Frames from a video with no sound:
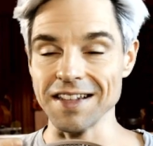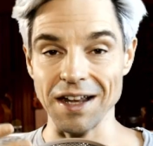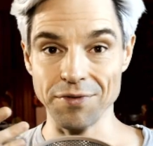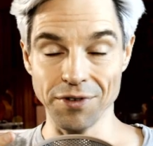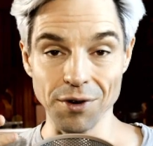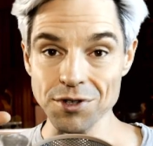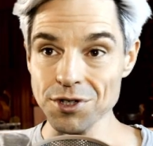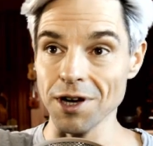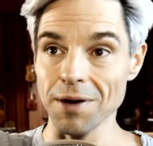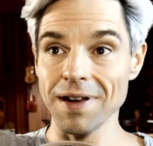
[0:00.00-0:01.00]
like
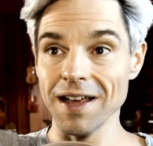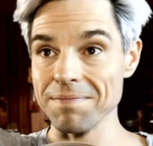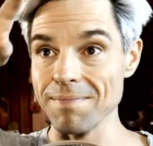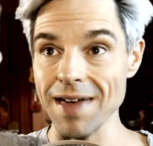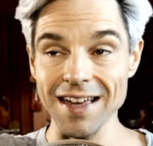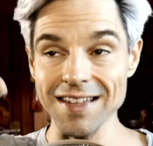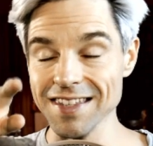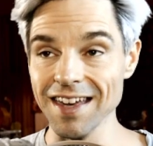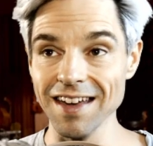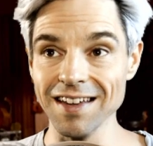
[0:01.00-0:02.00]
Photoshop, like
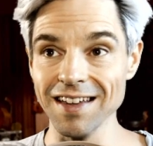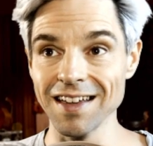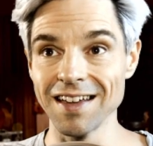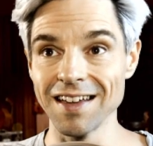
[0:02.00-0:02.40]
masking,